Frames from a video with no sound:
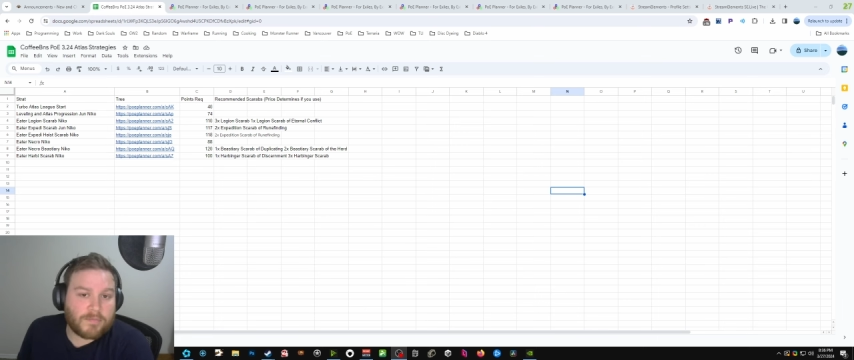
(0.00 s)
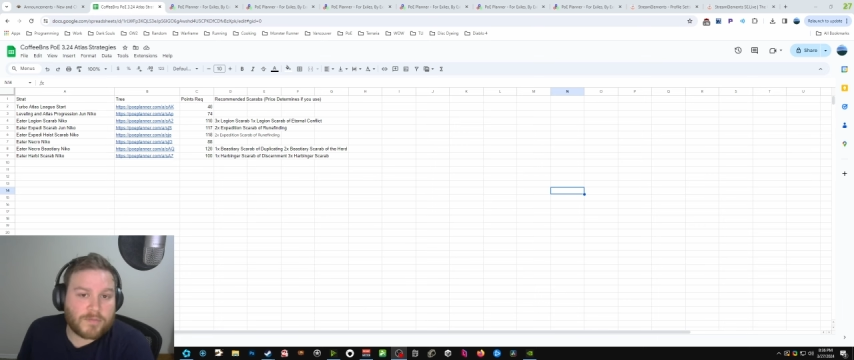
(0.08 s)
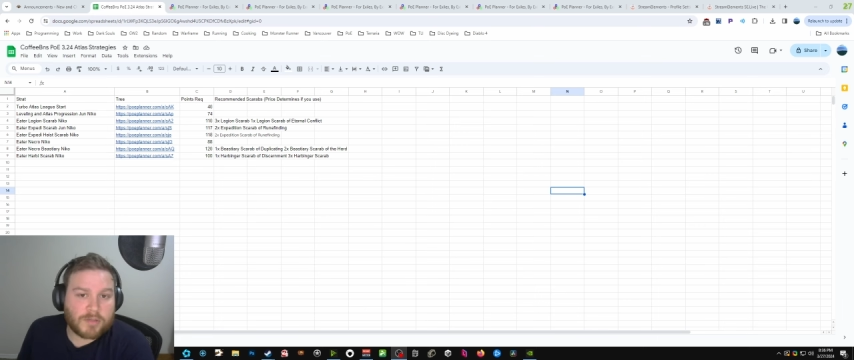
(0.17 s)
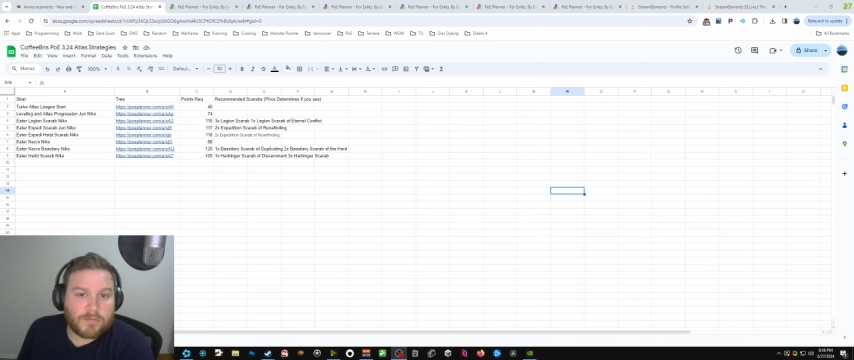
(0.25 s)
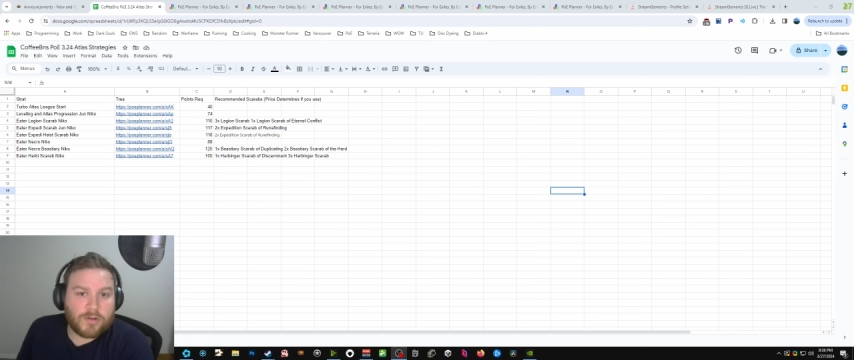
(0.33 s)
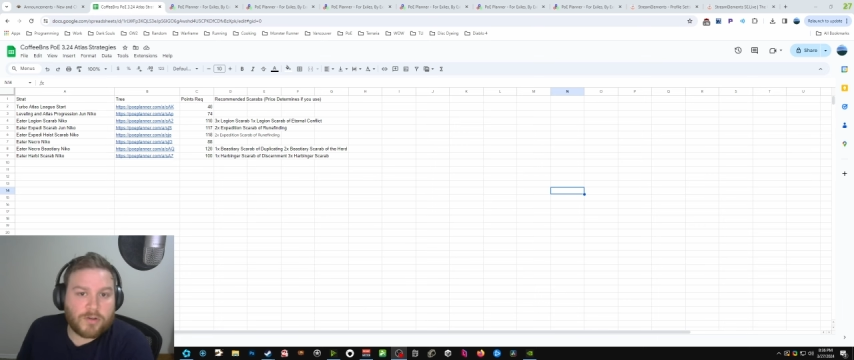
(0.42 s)

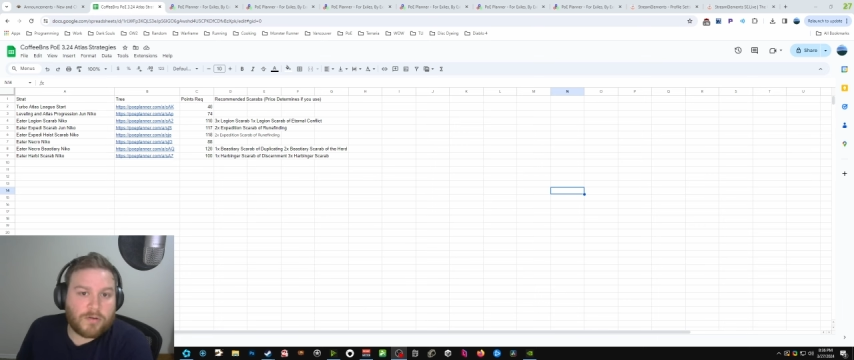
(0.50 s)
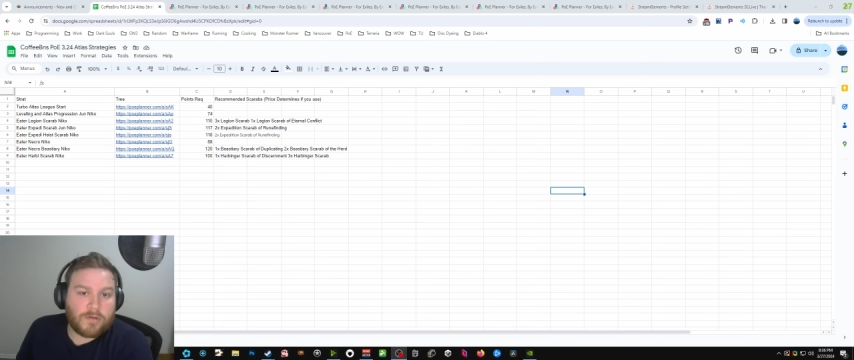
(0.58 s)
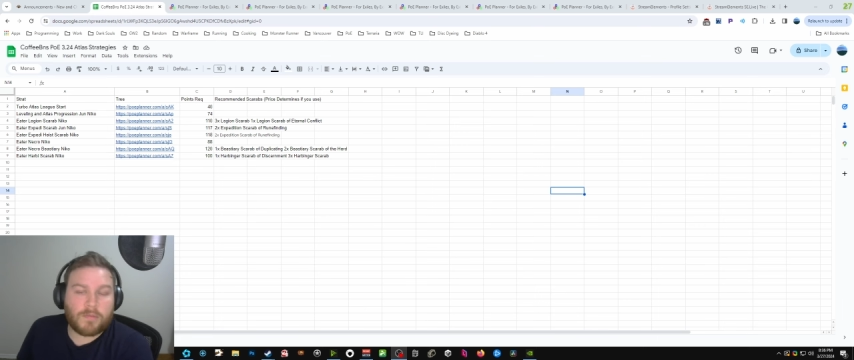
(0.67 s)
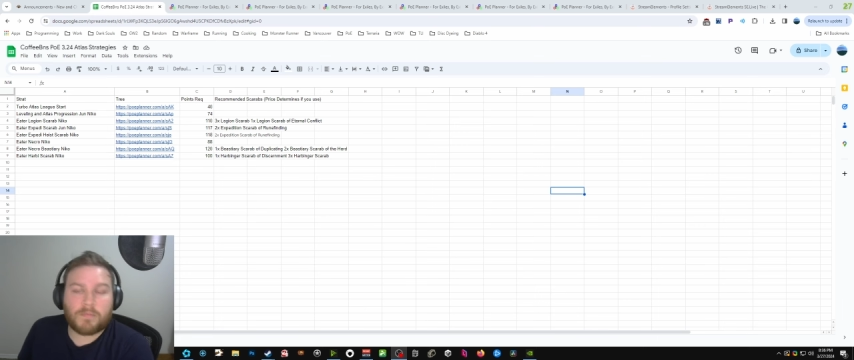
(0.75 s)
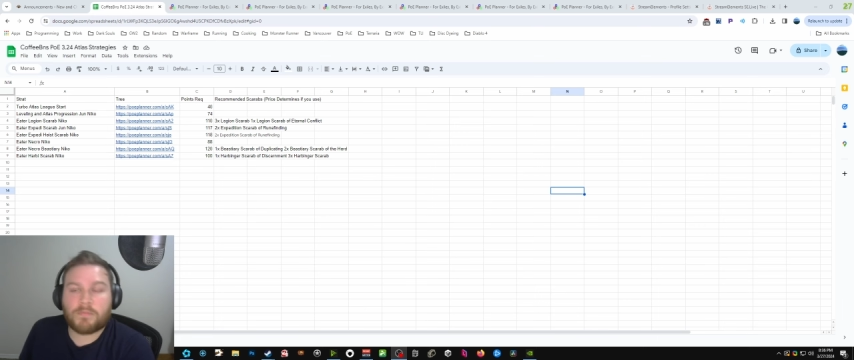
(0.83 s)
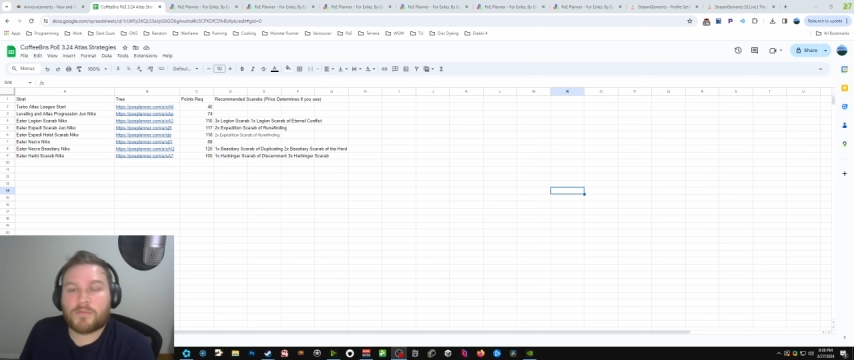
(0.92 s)
some
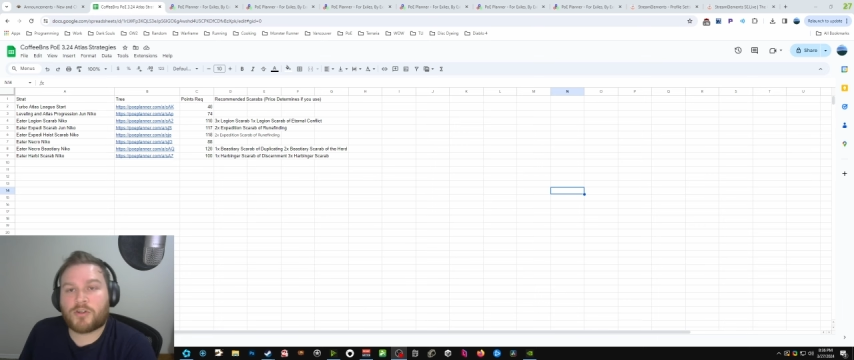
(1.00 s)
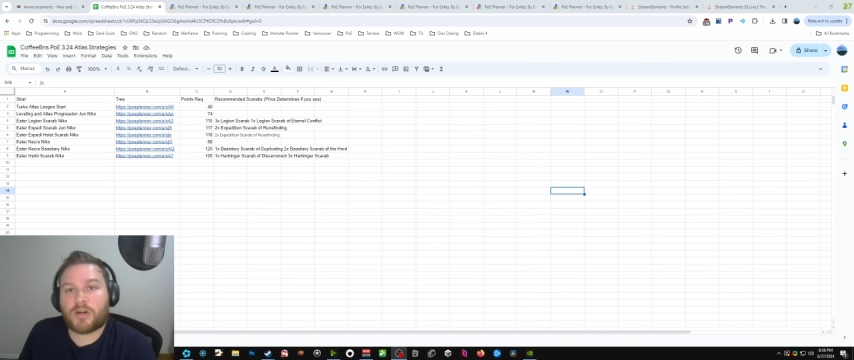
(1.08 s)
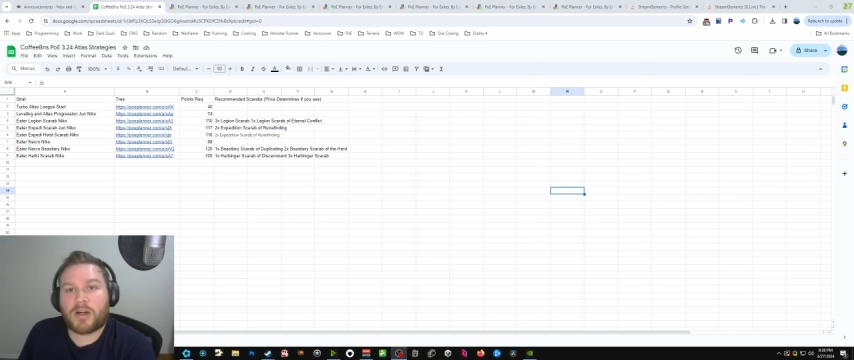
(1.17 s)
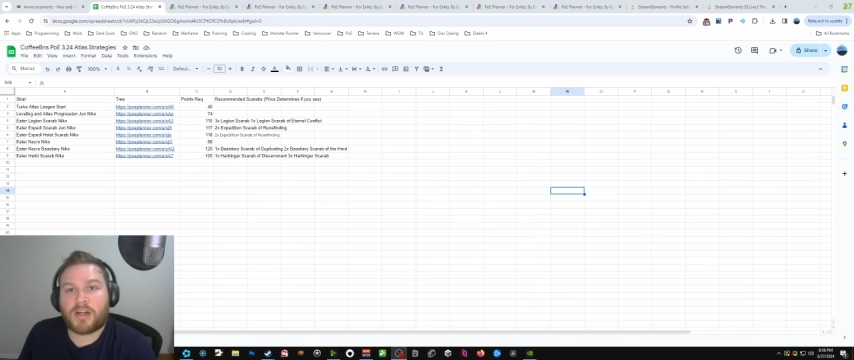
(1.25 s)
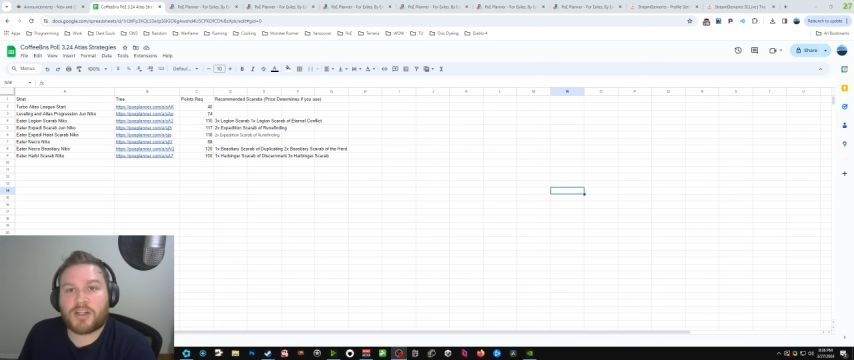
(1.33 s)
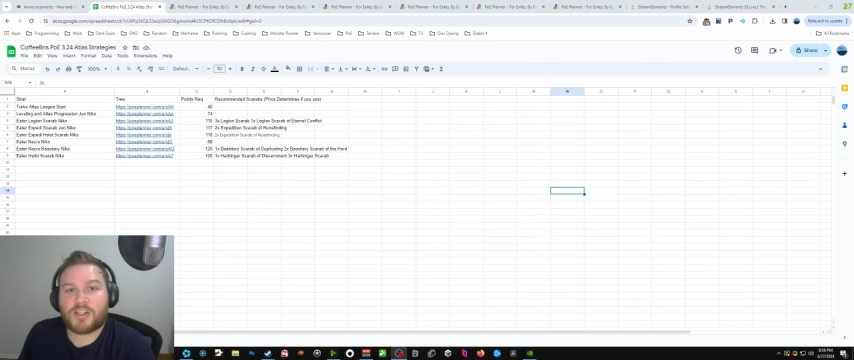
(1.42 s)
new
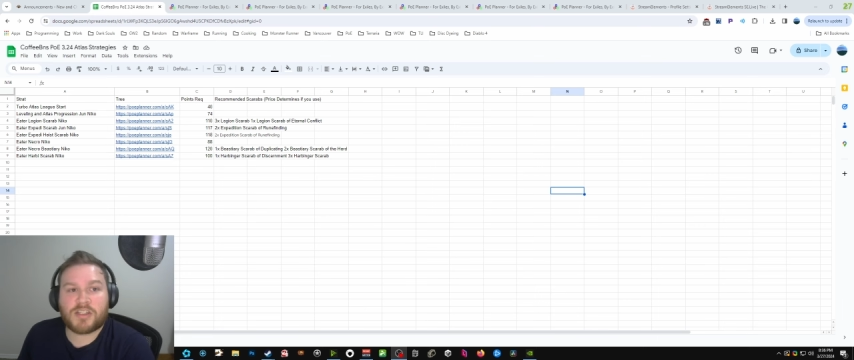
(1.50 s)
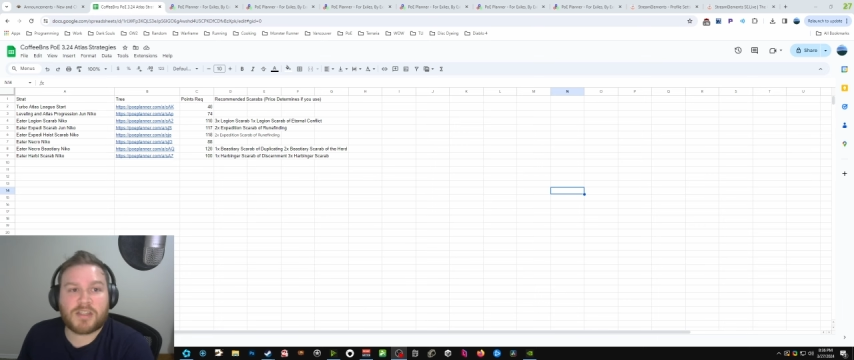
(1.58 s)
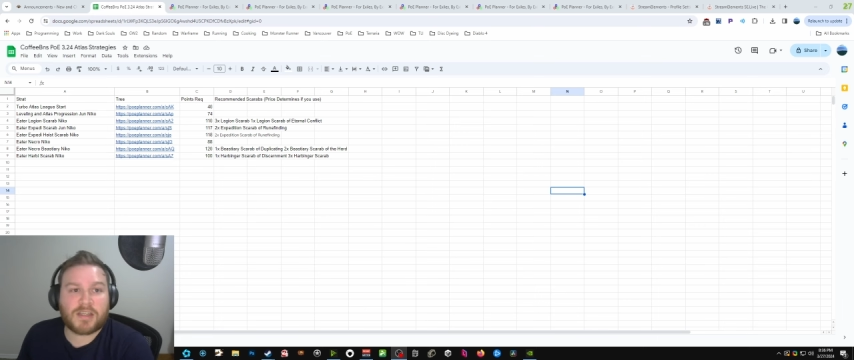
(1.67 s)
strategies,